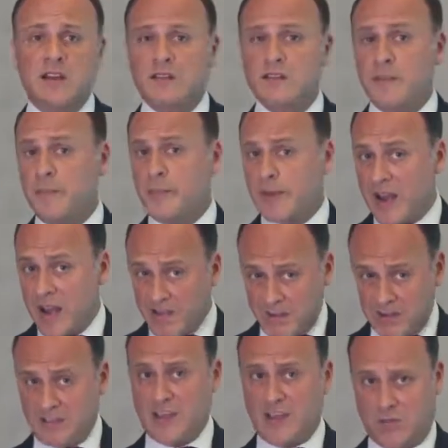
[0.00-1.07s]
the
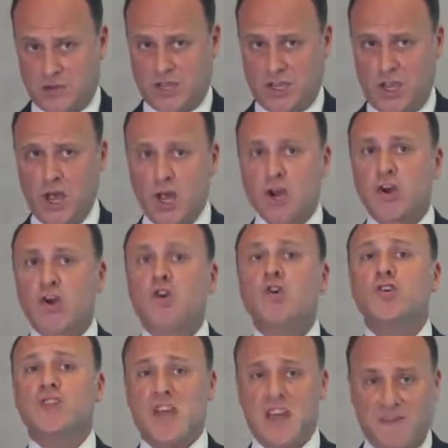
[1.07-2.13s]
private equity
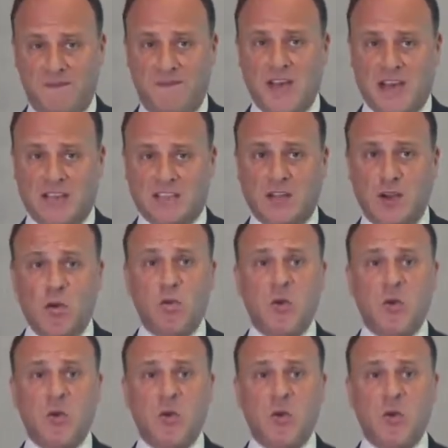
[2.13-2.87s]
could invest